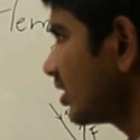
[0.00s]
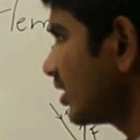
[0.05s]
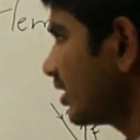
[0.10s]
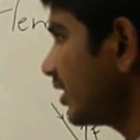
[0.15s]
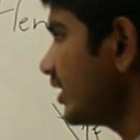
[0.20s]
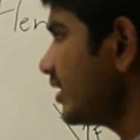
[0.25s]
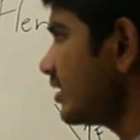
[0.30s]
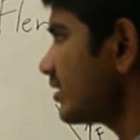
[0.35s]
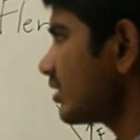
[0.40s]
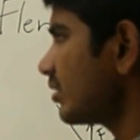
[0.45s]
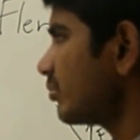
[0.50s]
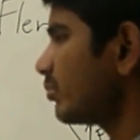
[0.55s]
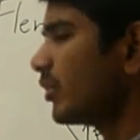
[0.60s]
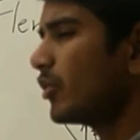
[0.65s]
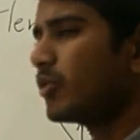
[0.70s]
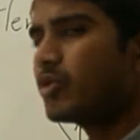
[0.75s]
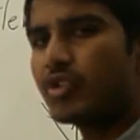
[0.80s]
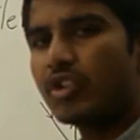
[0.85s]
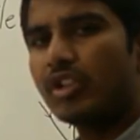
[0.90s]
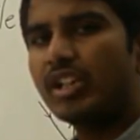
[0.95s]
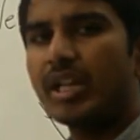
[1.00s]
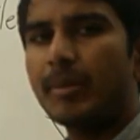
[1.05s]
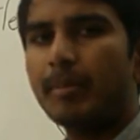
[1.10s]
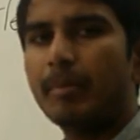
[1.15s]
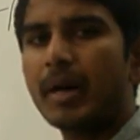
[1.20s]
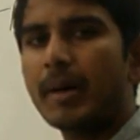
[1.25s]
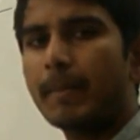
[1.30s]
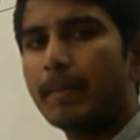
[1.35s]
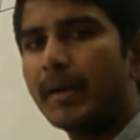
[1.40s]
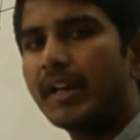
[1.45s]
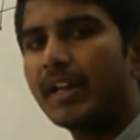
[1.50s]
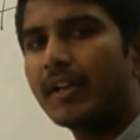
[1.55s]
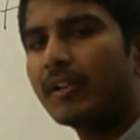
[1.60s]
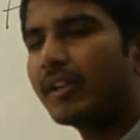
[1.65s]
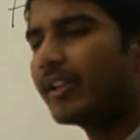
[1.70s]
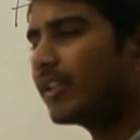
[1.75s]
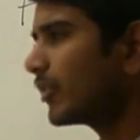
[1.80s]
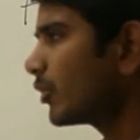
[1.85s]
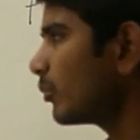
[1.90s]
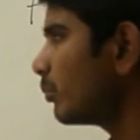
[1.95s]
is mutually
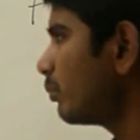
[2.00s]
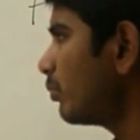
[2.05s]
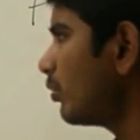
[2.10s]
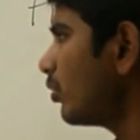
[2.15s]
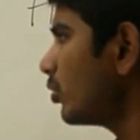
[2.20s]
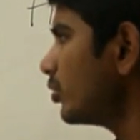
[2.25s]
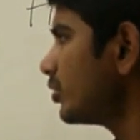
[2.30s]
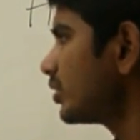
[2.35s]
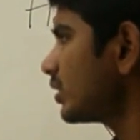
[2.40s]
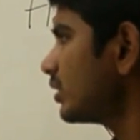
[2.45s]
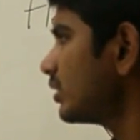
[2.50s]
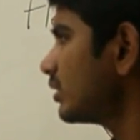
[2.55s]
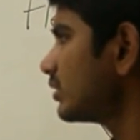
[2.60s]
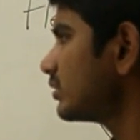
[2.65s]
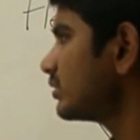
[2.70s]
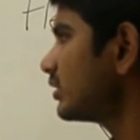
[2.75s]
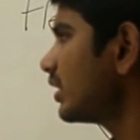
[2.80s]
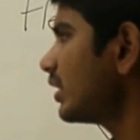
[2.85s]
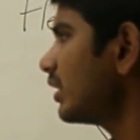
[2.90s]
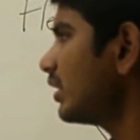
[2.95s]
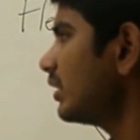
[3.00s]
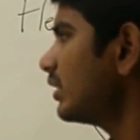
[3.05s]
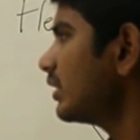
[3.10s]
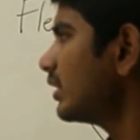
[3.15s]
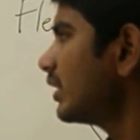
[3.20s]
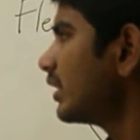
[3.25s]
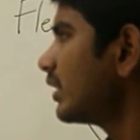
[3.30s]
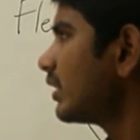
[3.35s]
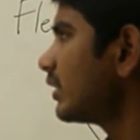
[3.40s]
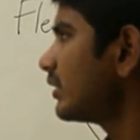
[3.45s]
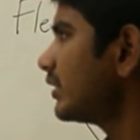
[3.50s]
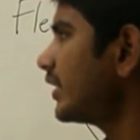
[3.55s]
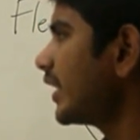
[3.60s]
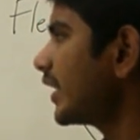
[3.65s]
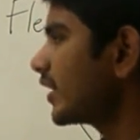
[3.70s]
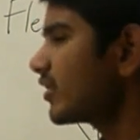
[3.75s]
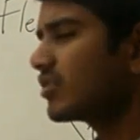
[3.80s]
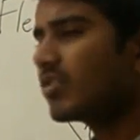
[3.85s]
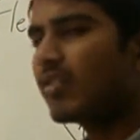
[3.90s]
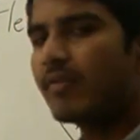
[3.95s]
perpendicular to both the
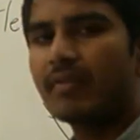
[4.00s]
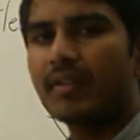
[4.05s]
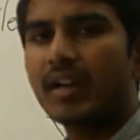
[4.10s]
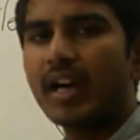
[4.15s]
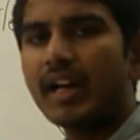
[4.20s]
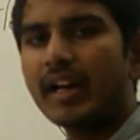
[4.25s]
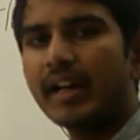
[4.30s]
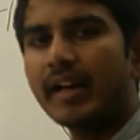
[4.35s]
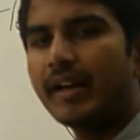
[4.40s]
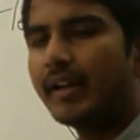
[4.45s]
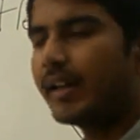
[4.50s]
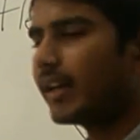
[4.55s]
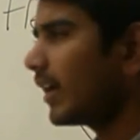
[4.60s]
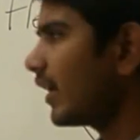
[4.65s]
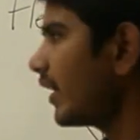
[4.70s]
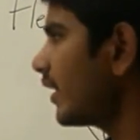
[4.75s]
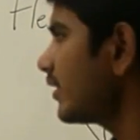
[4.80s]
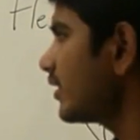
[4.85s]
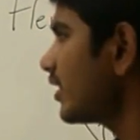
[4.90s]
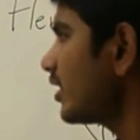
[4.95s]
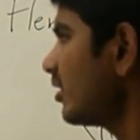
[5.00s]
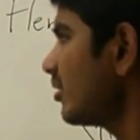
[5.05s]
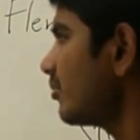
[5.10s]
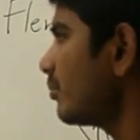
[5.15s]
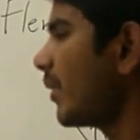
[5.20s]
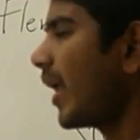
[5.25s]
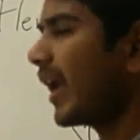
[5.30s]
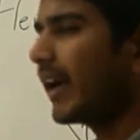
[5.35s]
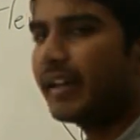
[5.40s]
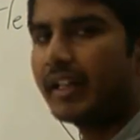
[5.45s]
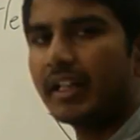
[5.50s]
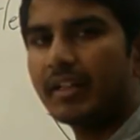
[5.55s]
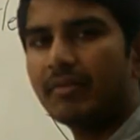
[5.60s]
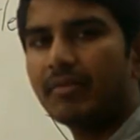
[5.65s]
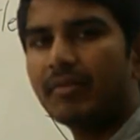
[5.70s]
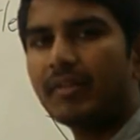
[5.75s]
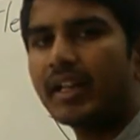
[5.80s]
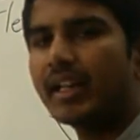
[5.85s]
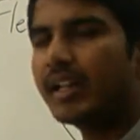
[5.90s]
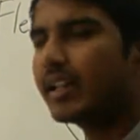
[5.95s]
direction of current and the magnetic
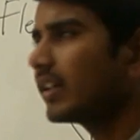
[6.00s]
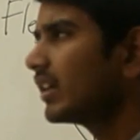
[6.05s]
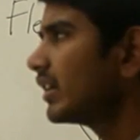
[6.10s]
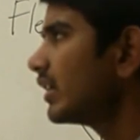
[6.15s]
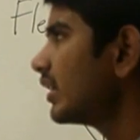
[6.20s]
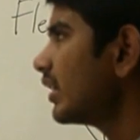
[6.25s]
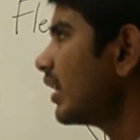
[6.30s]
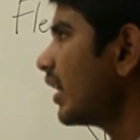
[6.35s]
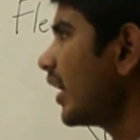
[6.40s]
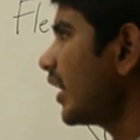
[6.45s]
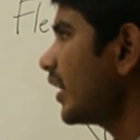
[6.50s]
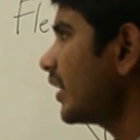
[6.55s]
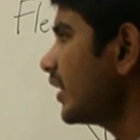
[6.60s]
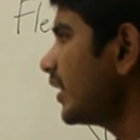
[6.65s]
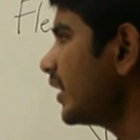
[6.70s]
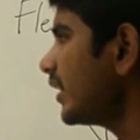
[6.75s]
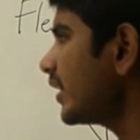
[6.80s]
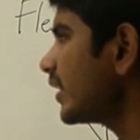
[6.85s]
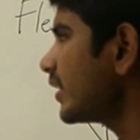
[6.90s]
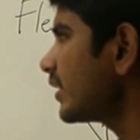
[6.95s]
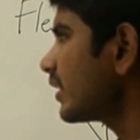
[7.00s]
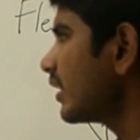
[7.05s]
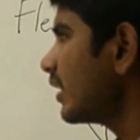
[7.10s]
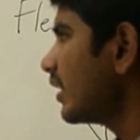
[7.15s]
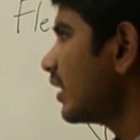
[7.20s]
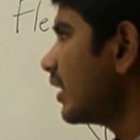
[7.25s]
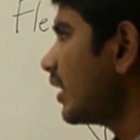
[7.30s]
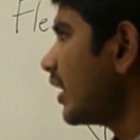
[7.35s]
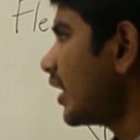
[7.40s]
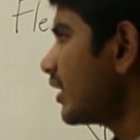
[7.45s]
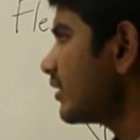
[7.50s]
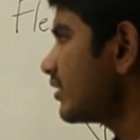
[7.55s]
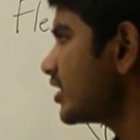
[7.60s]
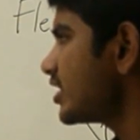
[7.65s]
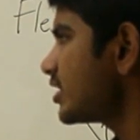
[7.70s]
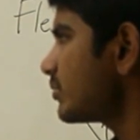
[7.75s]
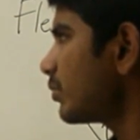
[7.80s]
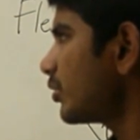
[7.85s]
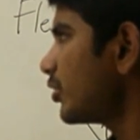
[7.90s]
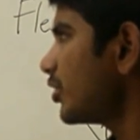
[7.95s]
field, and here at
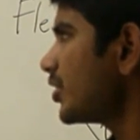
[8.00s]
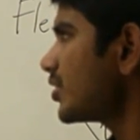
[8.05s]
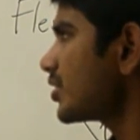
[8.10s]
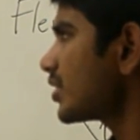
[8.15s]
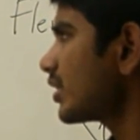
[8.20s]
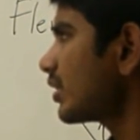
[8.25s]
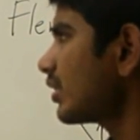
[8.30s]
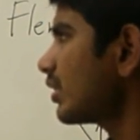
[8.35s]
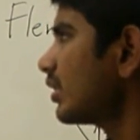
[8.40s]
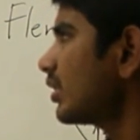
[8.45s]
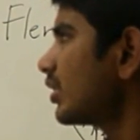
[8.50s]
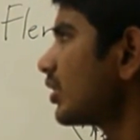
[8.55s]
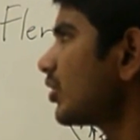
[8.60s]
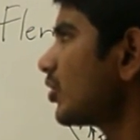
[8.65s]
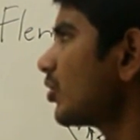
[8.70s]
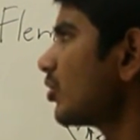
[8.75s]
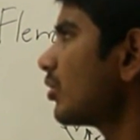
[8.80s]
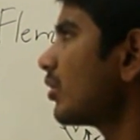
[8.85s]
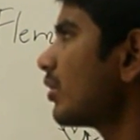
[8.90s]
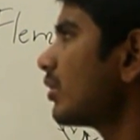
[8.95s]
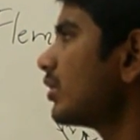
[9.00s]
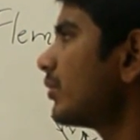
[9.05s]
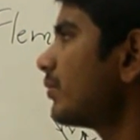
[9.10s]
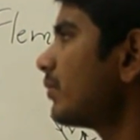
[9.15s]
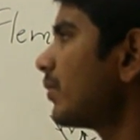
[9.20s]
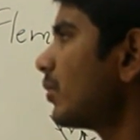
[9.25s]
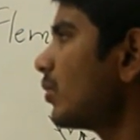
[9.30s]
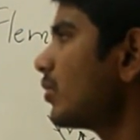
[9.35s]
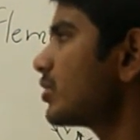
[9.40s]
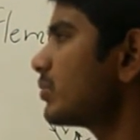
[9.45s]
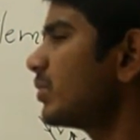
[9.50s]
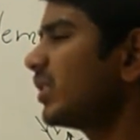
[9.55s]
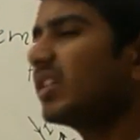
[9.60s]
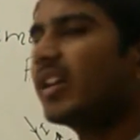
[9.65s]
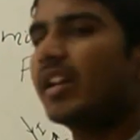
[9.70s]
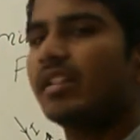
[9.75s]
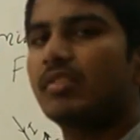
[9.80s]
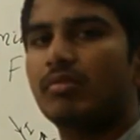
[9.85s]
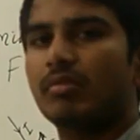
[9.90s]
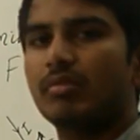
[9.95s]
this position the force
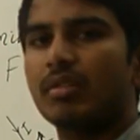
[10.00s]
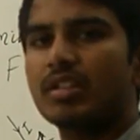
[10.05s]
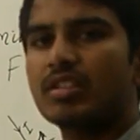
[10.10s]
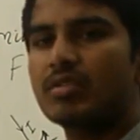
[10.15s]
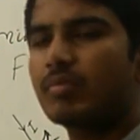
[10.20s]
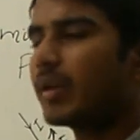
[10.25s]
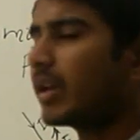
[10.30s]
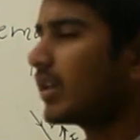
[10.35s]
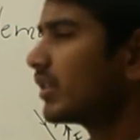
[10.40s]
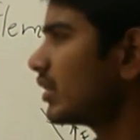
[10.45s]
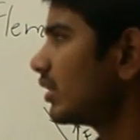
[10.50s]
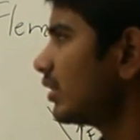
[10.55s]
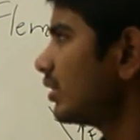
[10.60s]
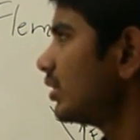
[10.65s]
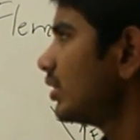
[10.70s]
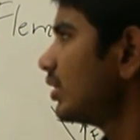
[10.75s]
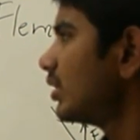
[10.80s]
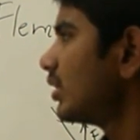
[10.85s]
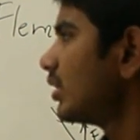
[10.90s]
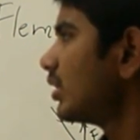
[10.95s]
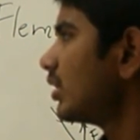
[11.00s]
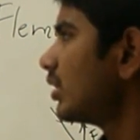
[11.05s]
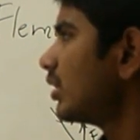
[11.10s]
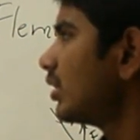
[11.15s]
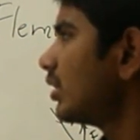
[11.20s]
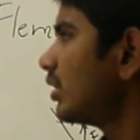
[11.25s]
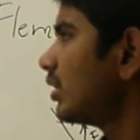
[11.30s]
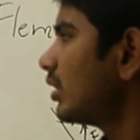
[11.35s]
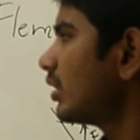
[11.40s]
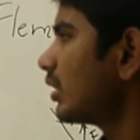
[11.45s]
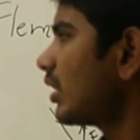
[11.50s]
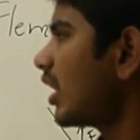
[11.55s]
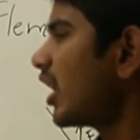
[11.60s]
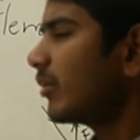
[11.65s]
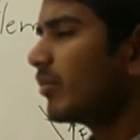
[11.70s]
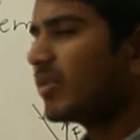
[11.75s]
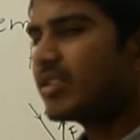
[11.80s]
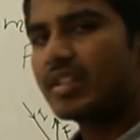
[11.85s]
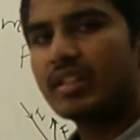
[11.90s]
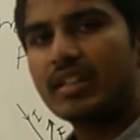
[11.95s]
being experienced by the
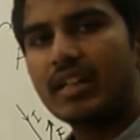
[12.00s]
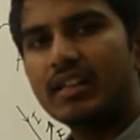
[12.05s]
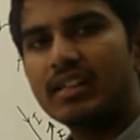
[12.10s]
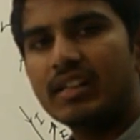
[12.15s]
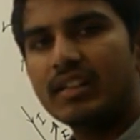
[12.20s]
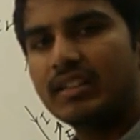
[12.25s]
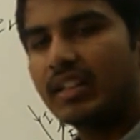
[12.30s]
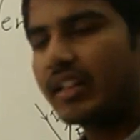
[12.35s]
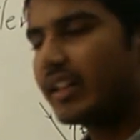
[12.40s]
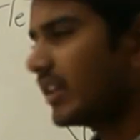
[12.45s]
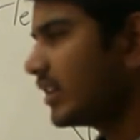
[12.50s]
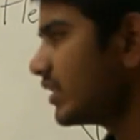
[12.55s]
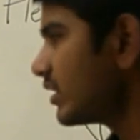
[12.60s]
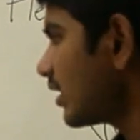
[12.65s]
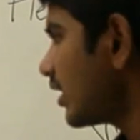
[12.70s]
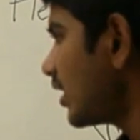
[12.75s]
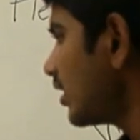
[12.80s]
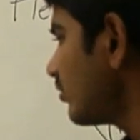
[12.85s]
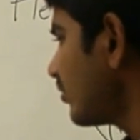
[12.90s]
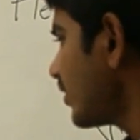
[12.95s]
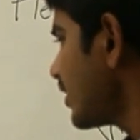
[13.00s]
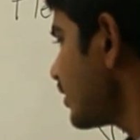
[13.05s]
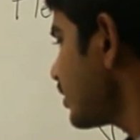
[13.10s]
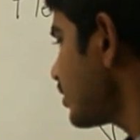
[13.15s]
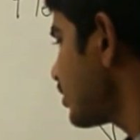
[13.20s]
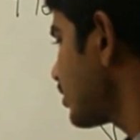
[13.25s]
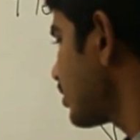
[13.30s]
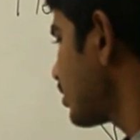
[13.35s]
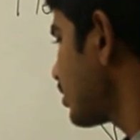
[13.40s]
armature conductor is always